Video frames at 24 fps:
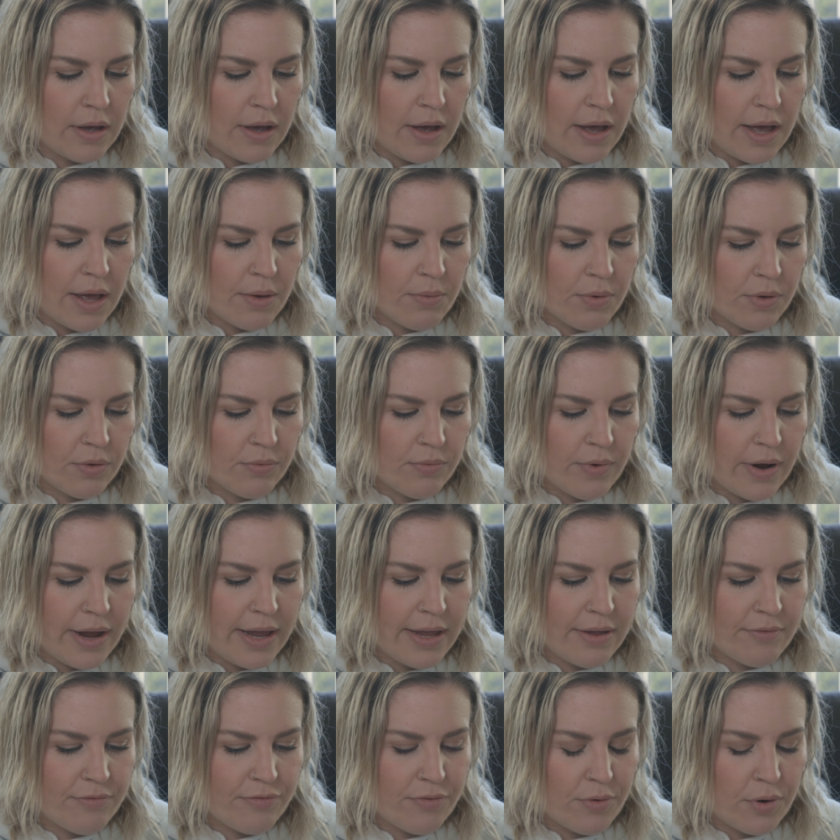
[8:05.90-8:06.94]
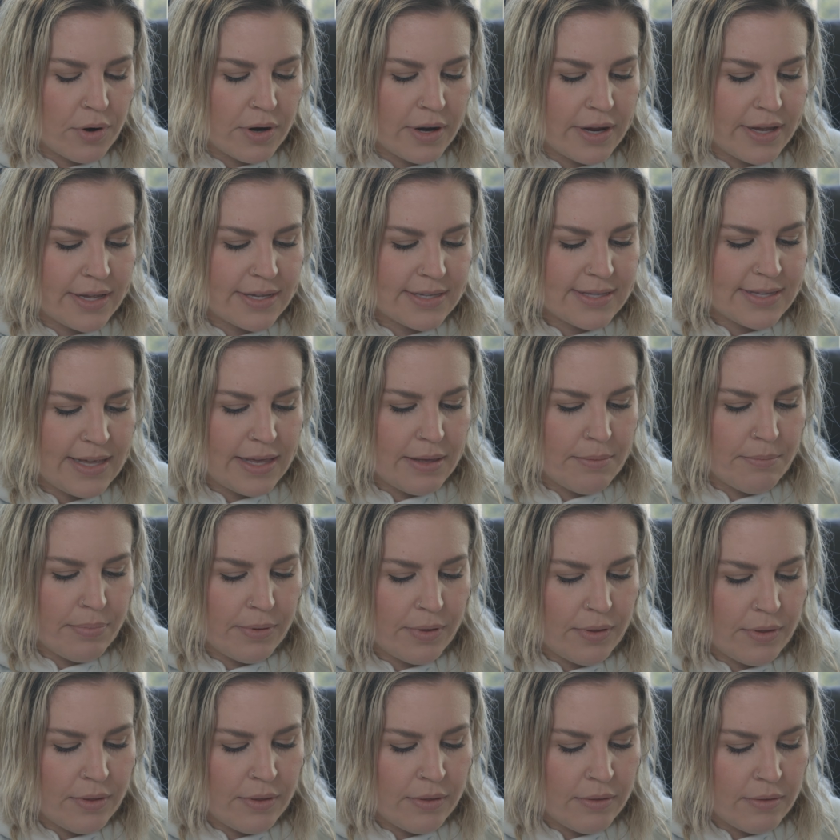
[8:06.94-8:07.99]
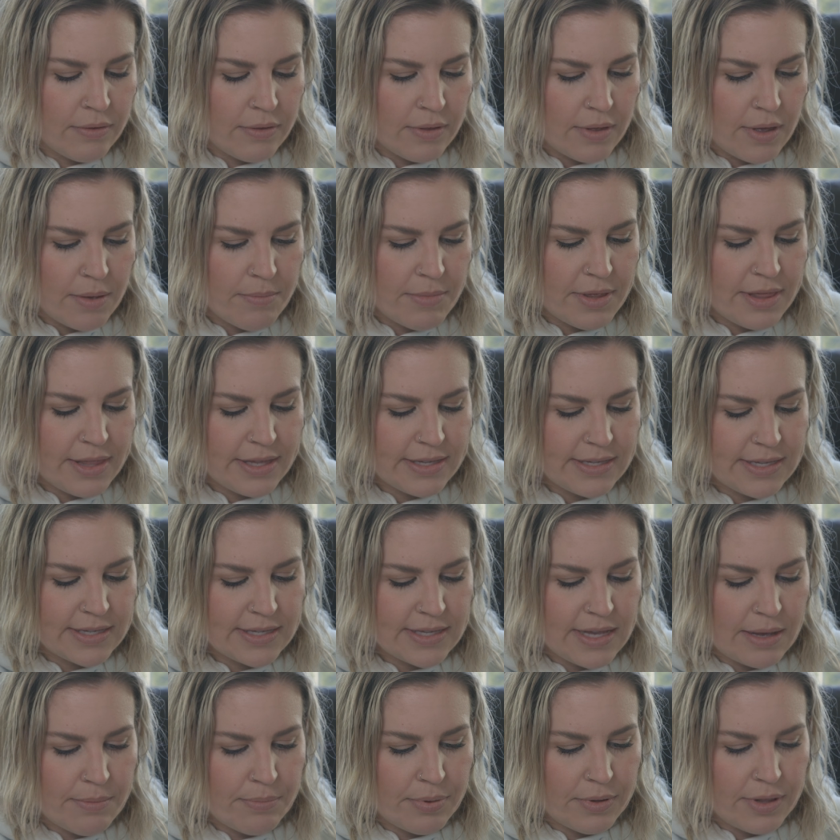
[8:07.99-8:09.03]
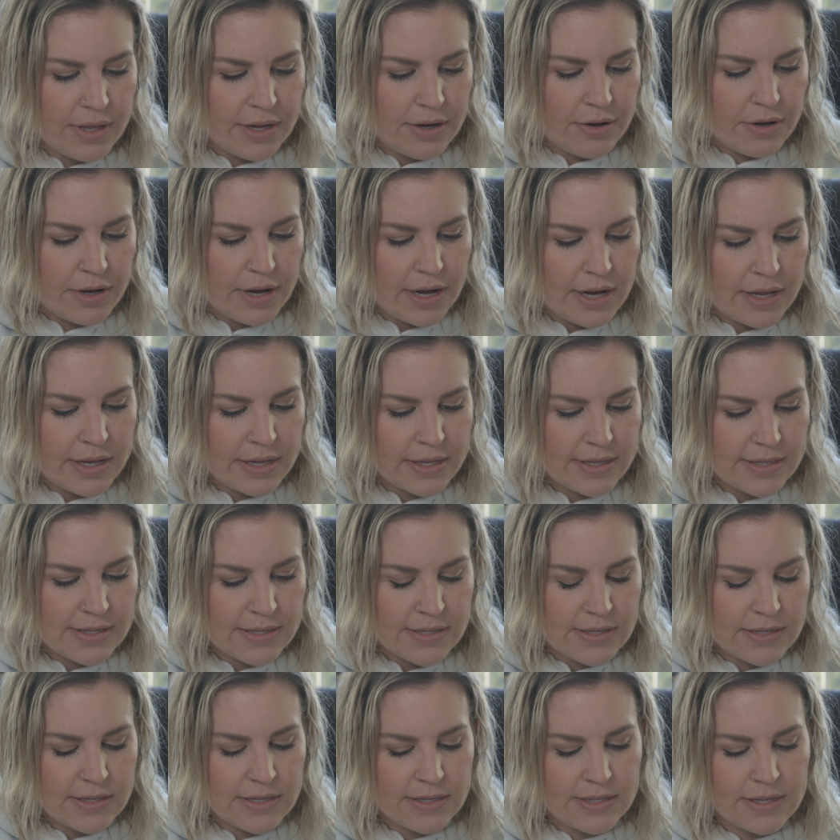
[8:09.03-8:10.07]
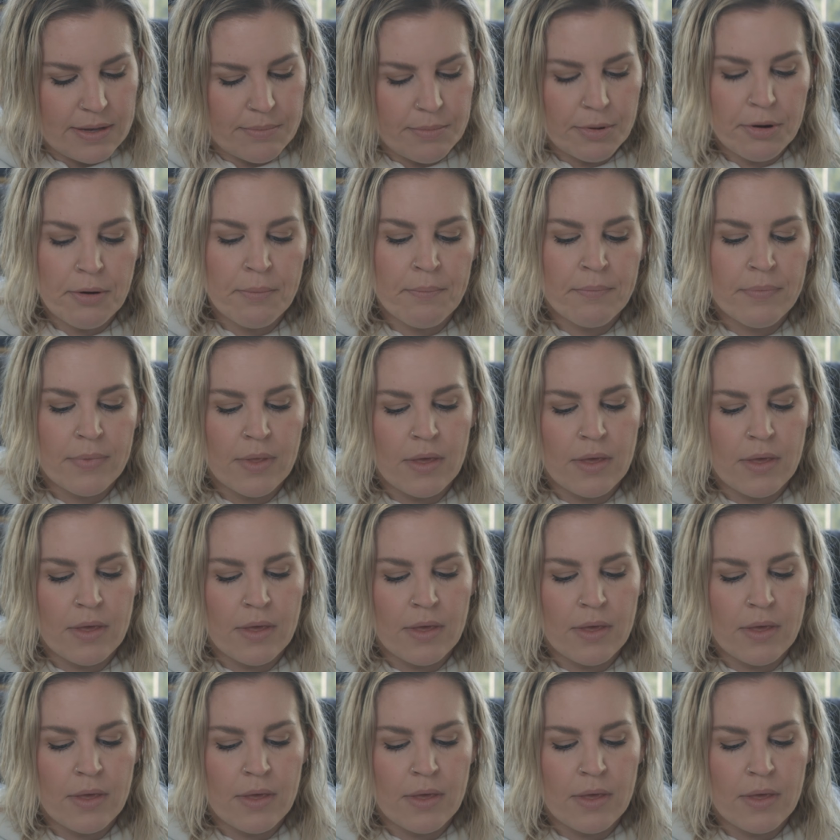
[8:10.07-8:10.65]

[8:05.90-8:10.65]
I will write, for example, I mean this example that you're getting is December.